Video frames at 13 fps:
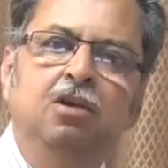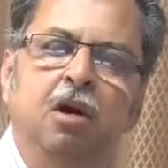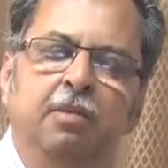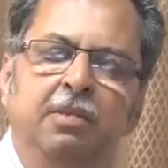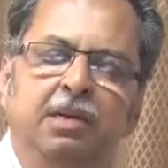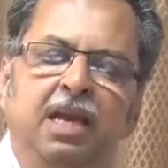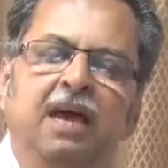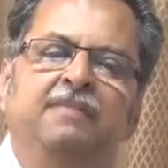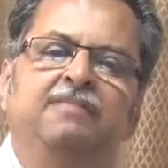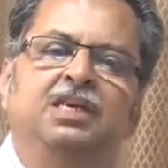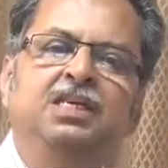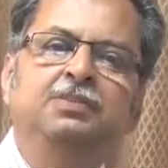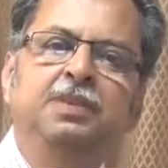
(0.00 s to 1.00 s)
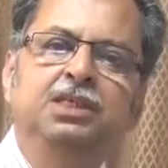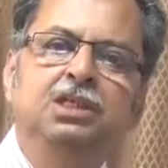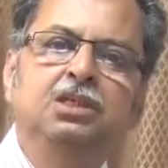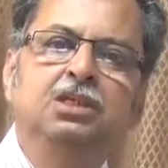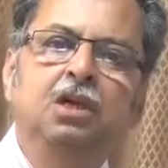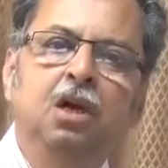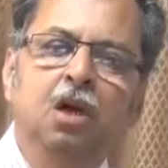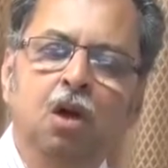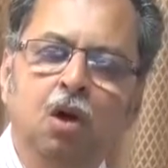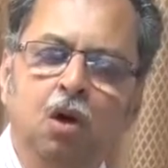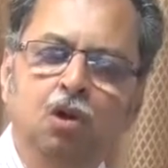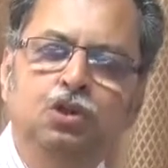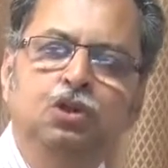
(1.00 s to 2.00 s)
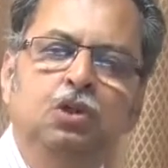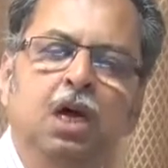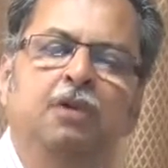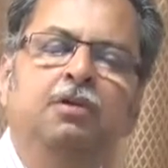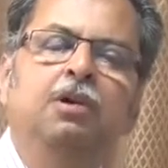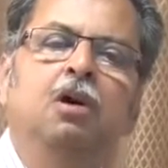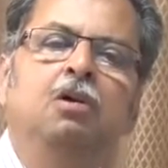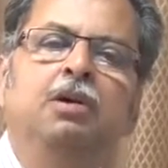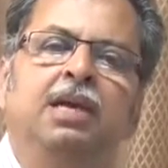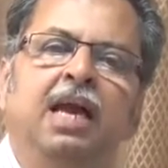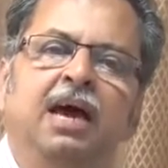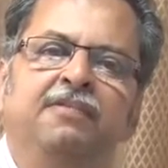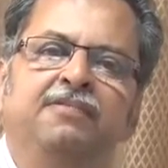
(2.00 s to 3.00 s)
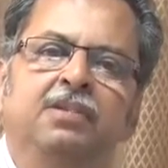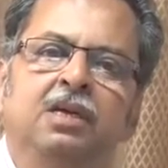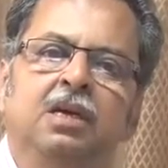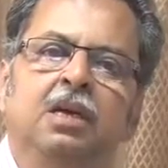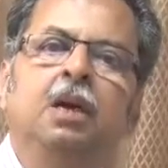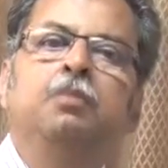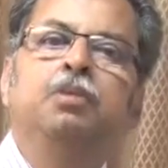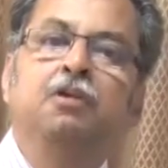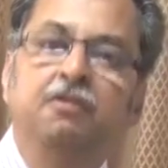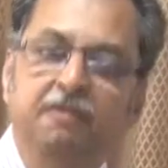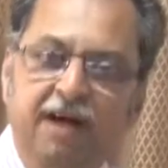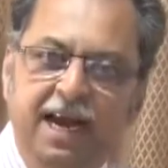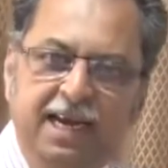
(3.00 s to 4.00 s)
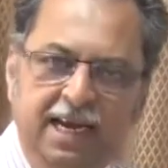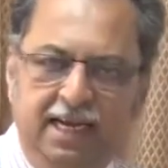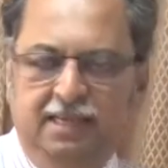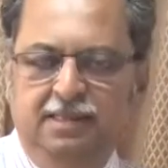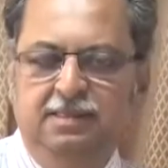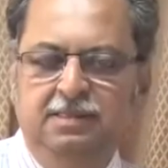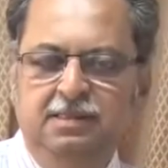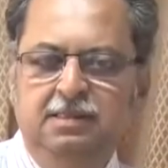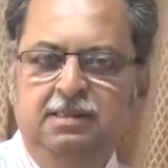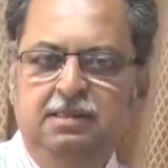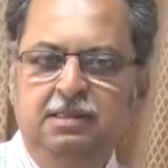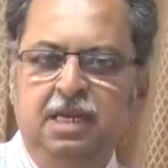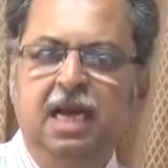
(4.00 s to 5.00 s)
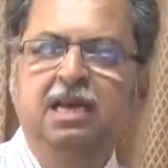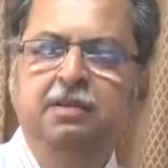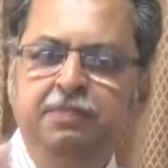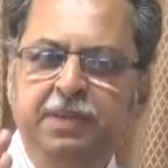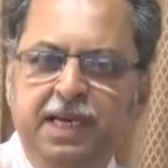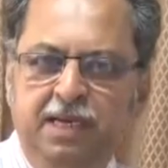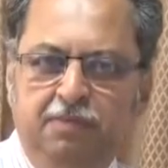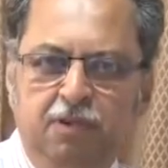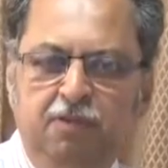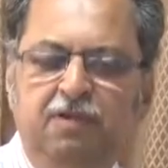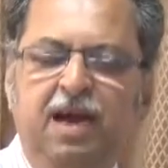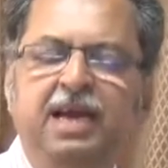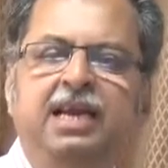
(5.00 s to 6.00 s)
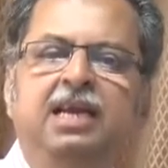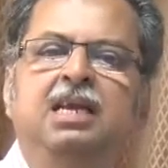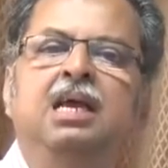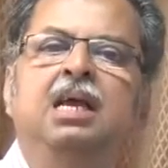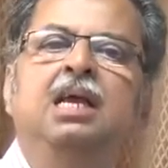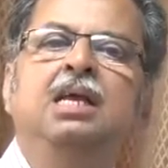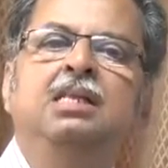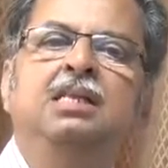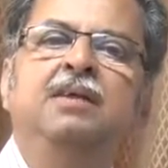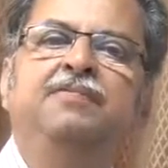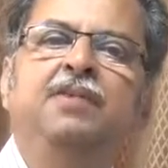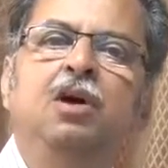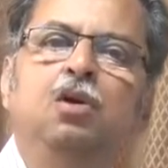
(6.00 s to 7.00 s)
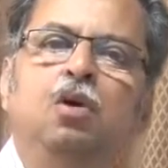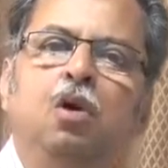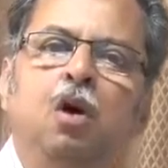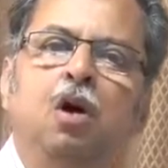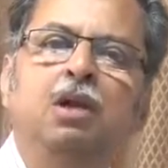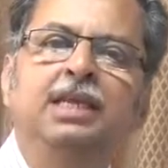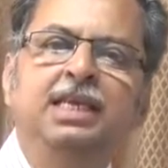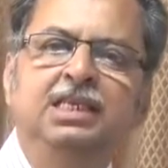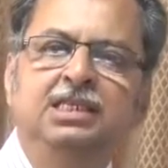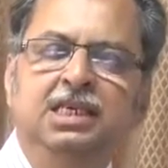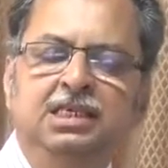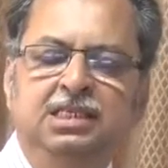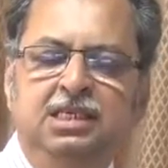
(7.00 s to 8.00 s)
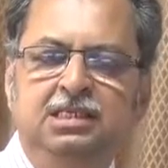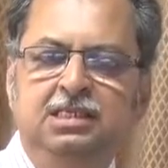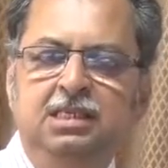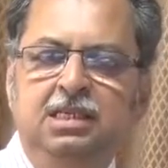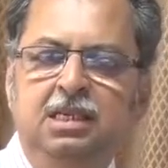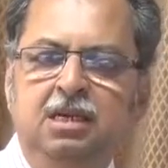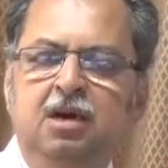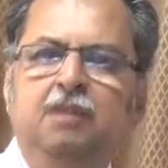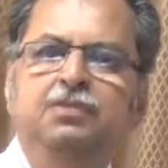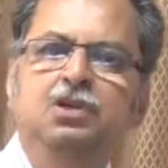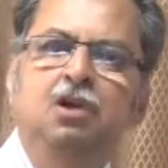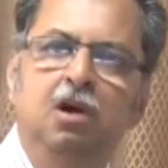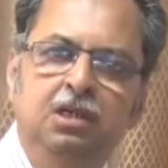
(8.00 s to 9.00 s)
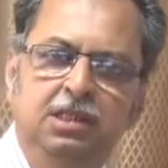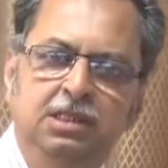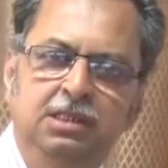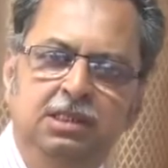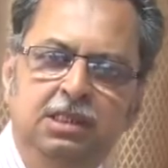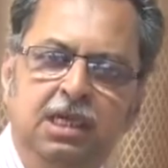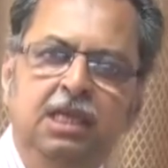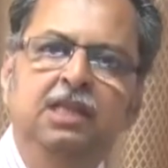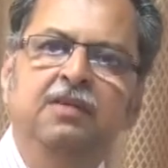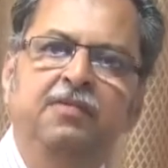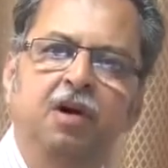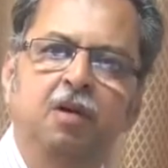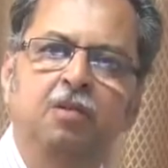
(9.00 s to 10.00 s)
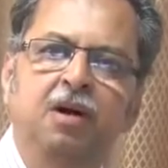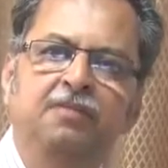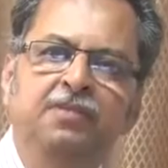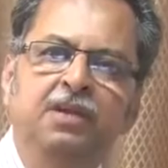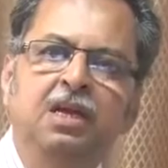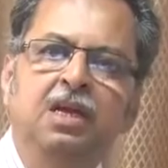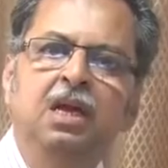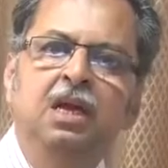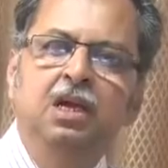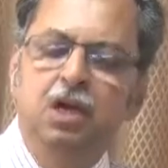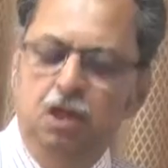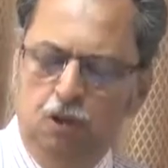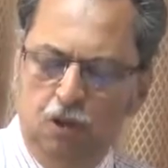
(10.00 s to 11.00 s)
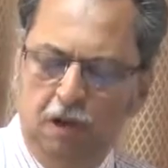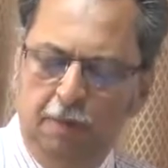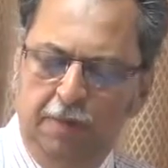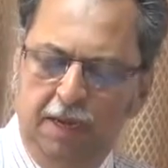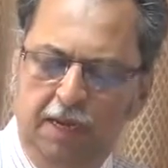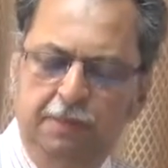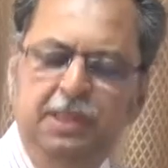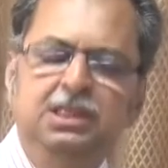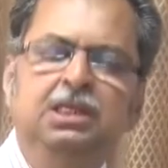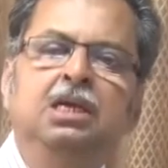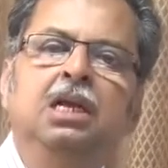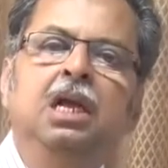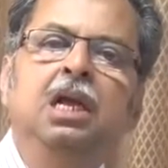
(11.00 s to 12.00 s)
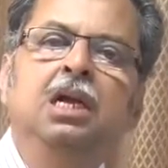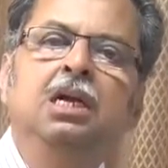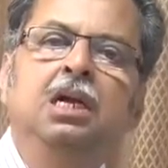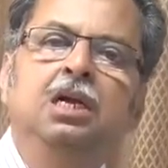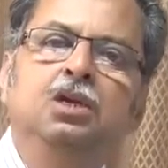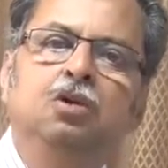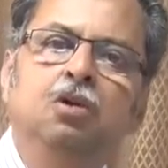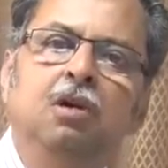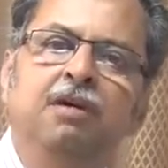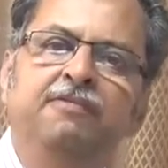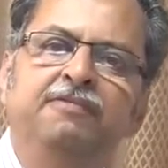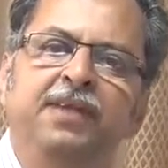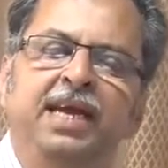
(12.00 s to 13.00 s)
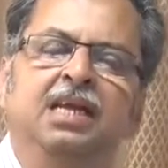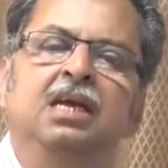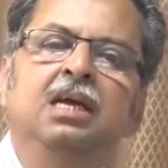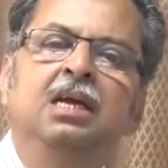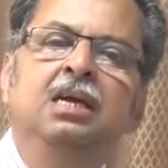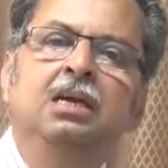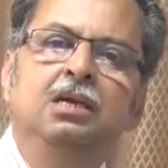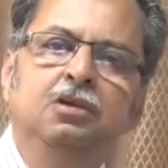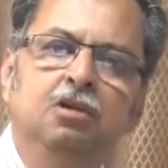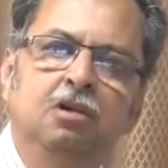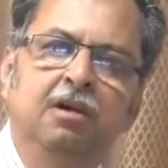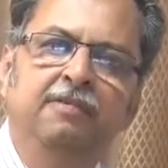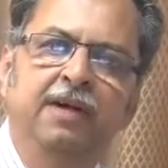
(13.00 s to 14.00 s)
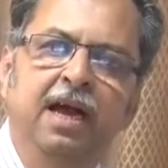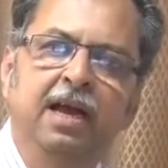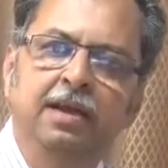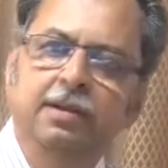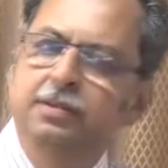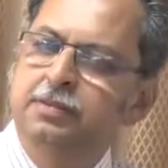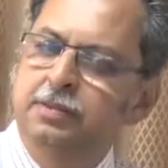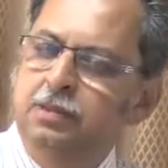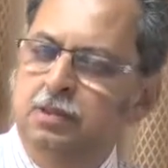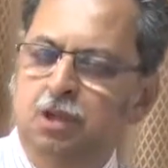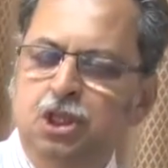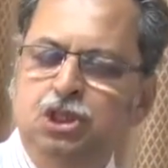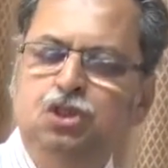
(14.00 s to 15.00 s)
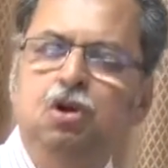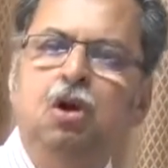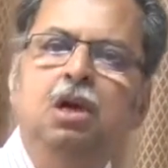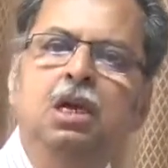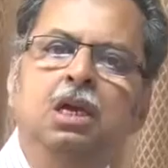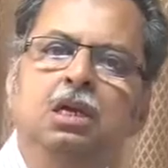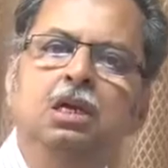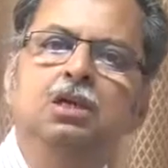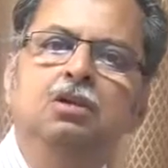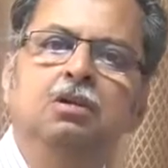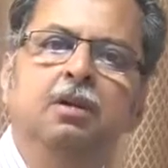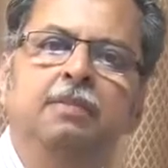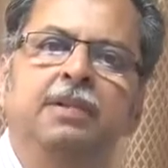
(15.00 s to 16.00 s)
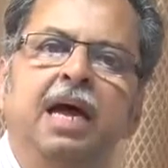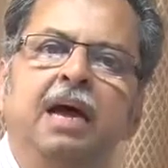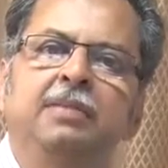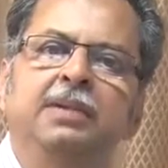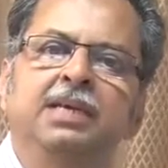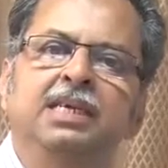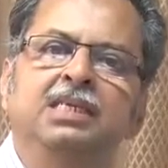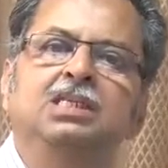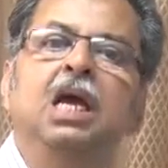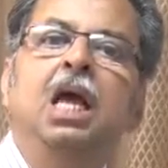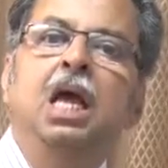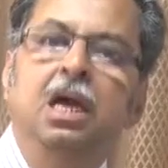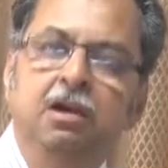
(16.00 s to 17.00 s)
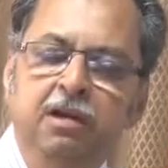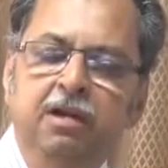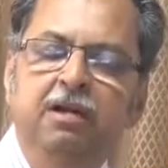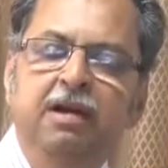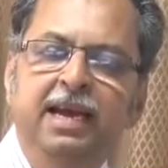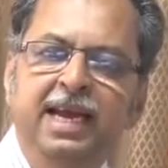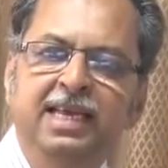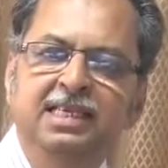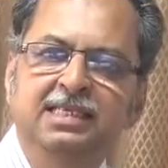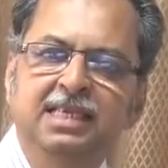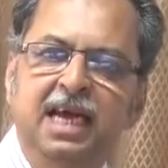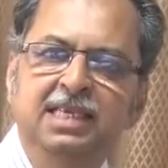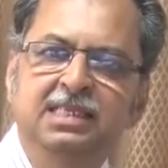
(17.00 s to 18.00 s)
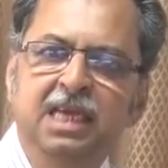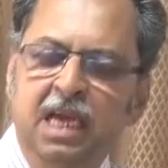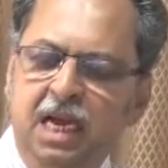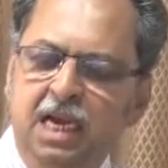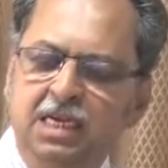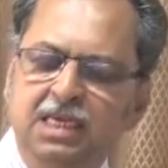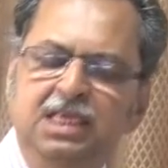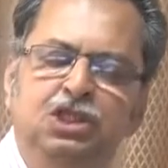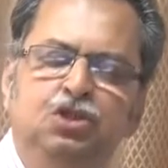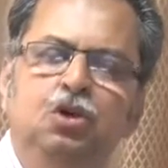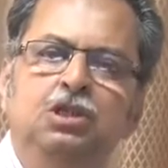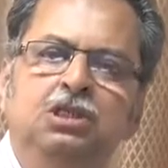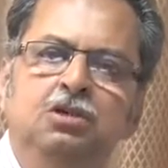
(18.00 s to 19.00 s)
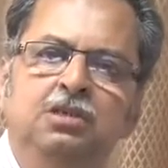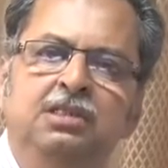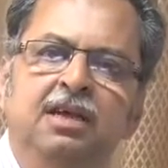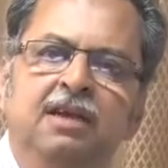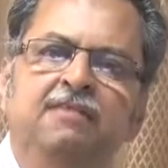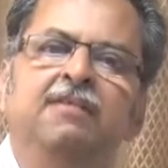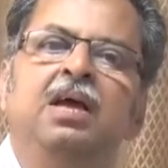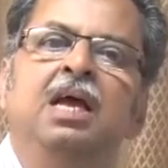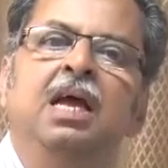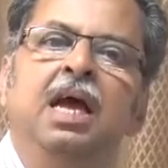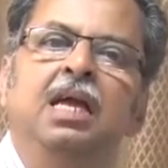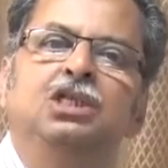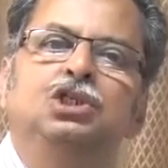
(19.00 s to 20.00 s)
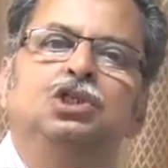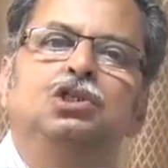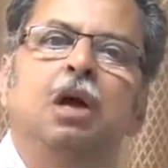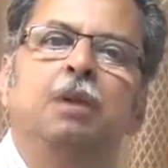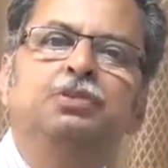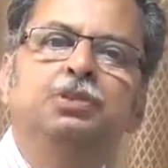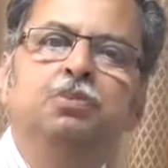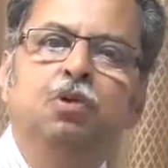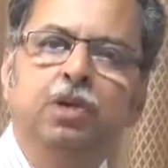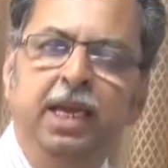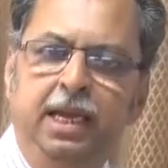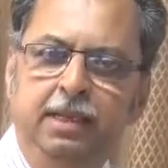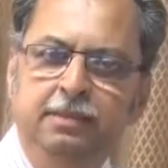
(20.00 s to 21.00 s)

normal life. These patients also have a longer life, provided, I repeat, provided they follow all the instructions of the doctors in the form of control of blood pressure, control of weight, control of high cholesterol, control of diabetes, regular exercise, de-stress yourself and stop smoking.